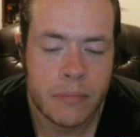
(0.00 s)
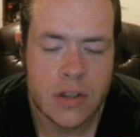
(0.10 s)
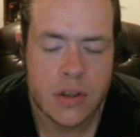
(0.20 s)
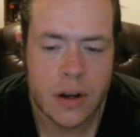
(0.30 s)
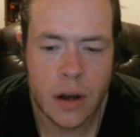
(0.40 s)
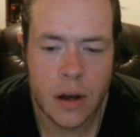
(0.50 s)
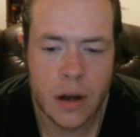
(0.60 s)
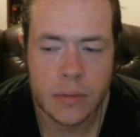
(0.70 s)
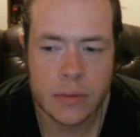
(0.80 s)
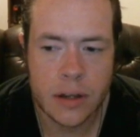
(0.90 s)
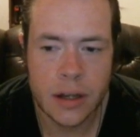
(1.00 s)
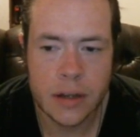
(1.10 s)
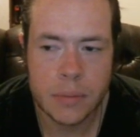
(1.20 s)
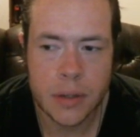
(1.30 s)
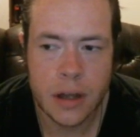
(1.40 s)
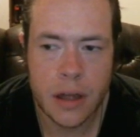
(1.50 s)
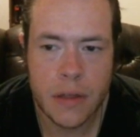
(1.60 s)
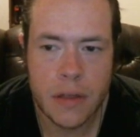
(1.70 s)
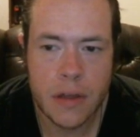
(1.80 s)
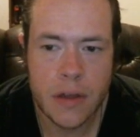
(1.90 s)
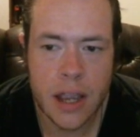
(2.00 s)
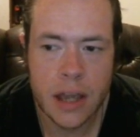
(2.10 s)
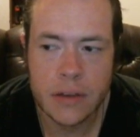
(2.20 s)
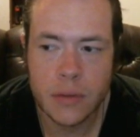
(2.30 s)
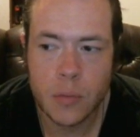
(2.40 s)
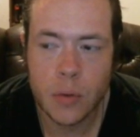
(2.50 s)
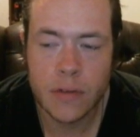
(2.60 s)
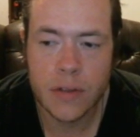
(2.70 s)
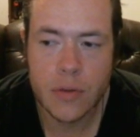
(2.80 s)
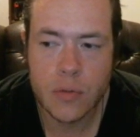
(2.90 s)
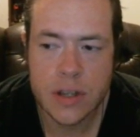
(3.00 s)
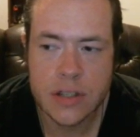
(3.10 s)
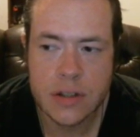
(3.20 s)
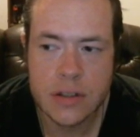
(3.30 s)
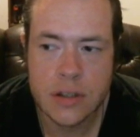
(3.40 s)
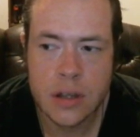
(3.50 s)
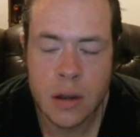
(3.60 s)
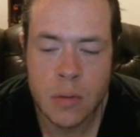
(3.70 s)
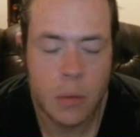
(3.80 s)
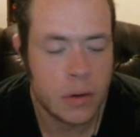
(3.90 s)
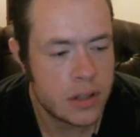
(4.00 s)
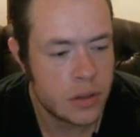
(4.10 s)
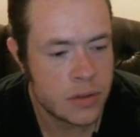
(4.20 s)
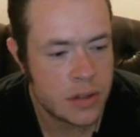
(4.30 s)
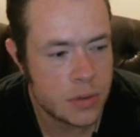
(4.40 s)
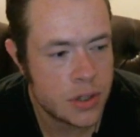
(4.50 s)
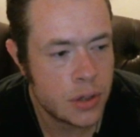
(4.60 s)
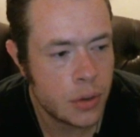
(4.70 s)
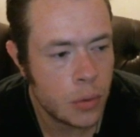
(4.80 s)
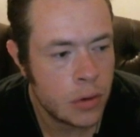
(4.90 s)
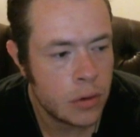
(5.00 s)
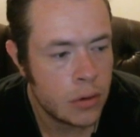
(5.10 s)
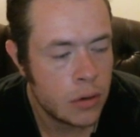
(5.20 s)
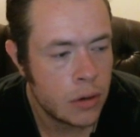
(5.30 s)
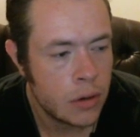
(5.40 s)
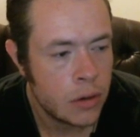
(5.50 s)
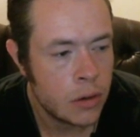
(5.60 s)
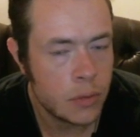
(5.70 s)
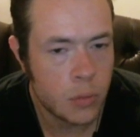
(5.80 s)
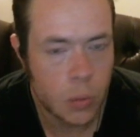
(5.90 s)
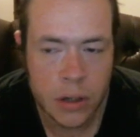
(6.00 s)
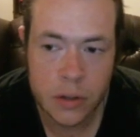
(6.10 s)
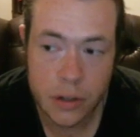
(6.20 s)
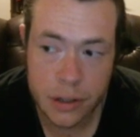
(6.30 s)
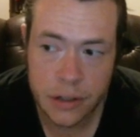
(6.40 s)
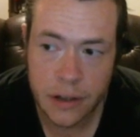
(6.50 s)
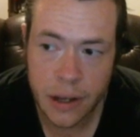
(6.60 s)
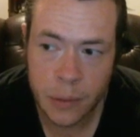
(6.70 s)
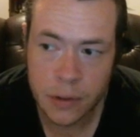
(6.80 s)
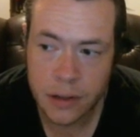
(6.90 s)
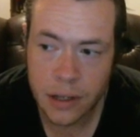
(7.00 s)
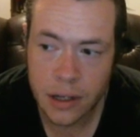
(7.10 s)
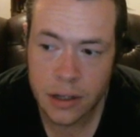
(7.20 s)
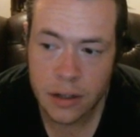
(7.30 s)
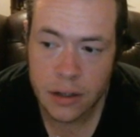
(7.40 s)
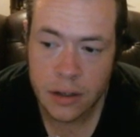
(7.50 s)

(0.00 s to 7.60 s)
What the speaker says: I don't know. But and on the other hand, one of the other reasons... What was the other reason? There was two. There was one, you're going to die one day.